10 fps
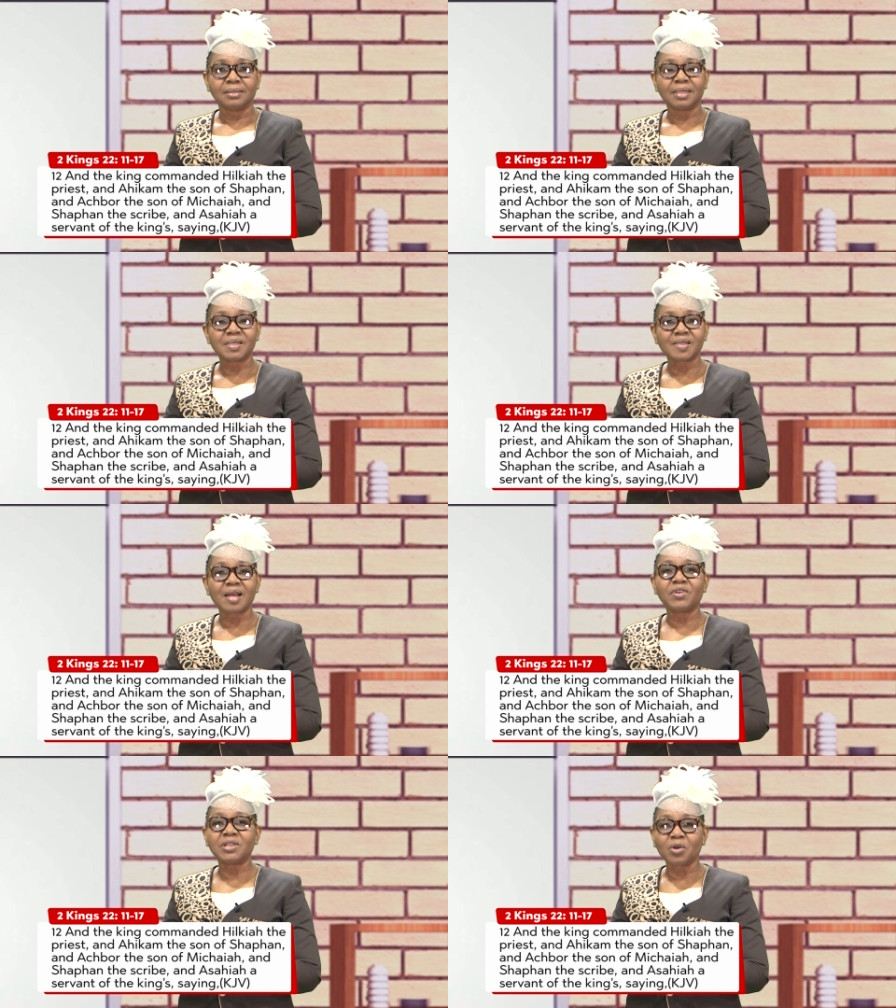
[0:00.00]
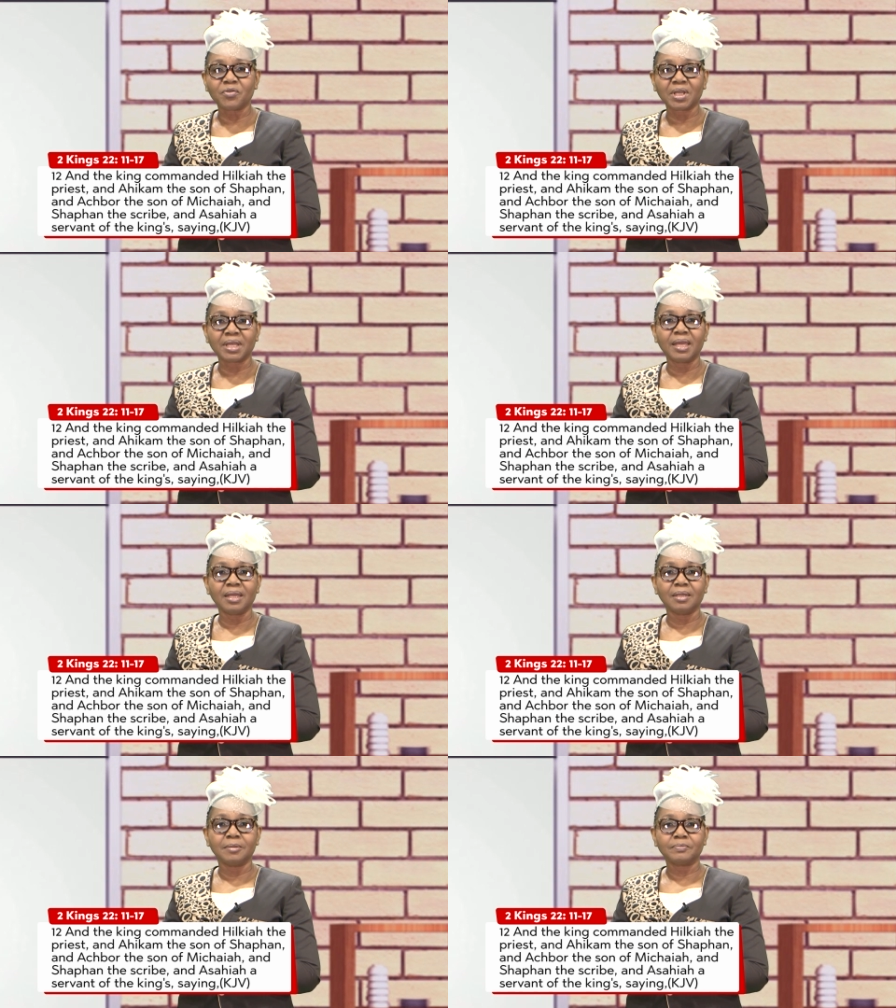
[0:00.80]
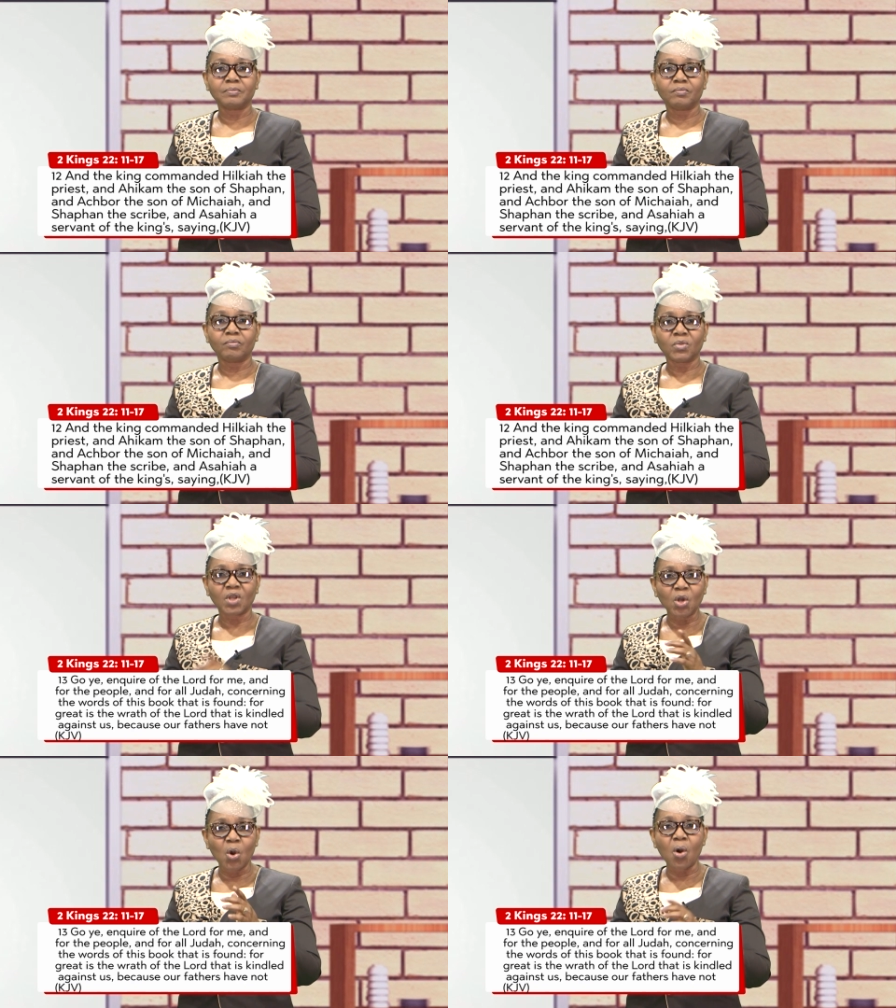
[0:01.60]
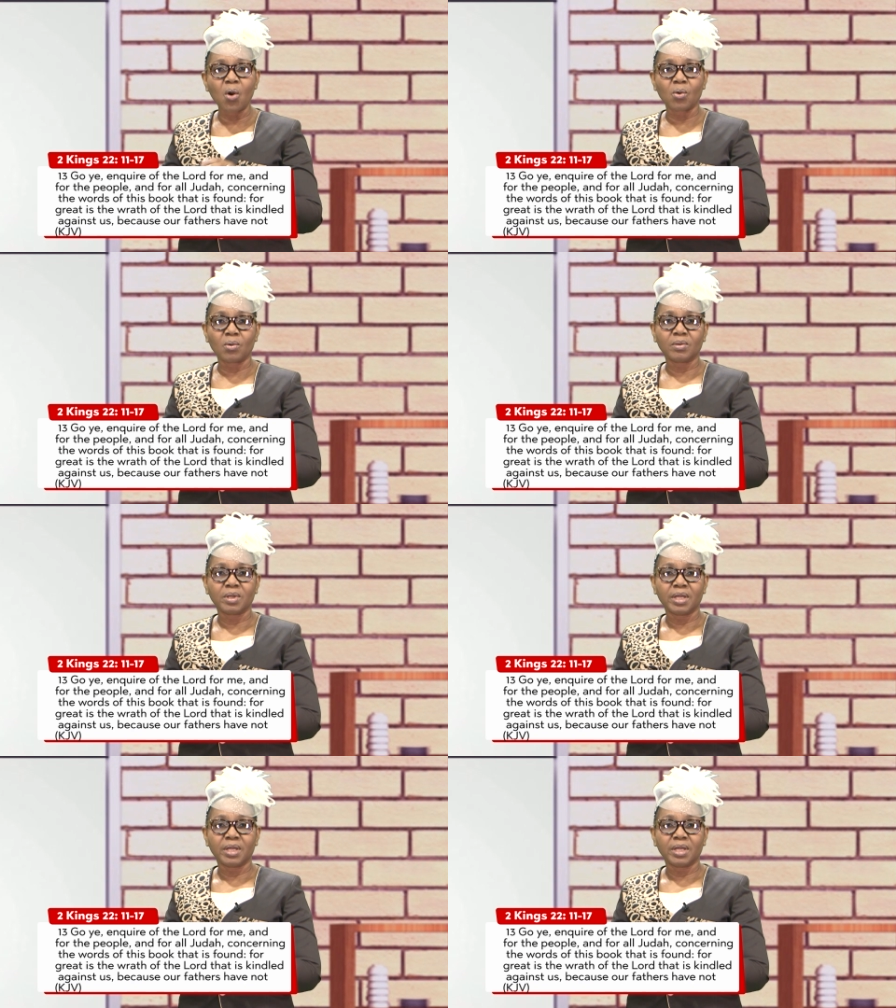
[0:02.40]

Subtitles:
the servant of the king, go,